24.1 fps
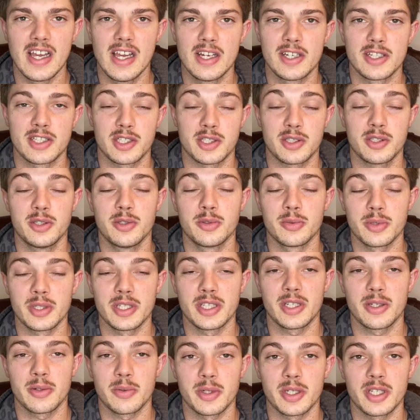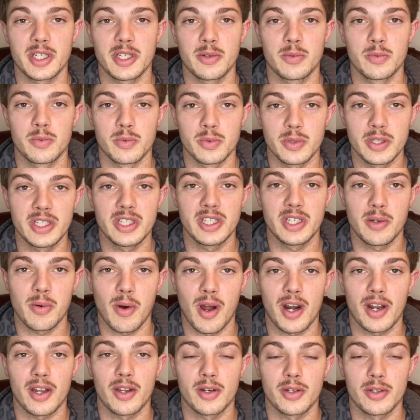So you really, really, really want
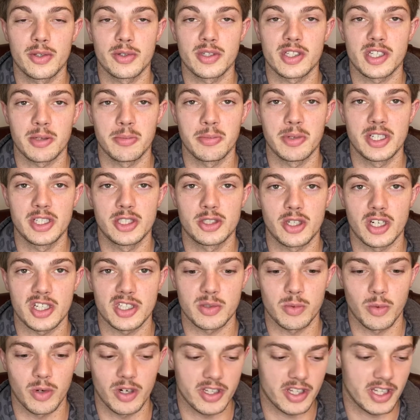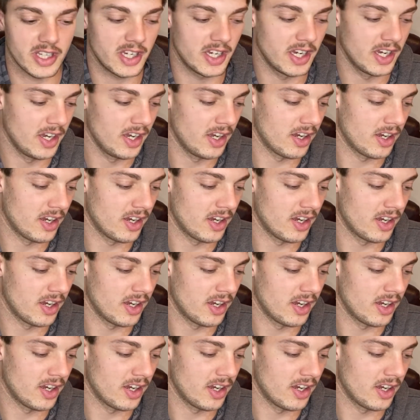to go through somebody trustworthy.